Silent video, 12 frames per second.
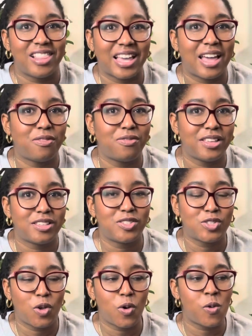Like I feel
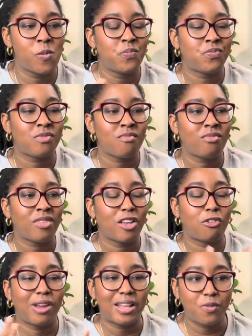so
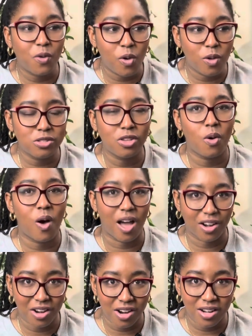grateful, so
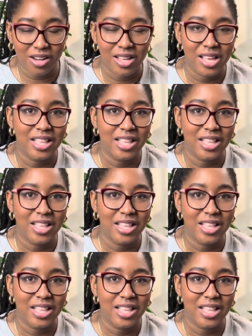honored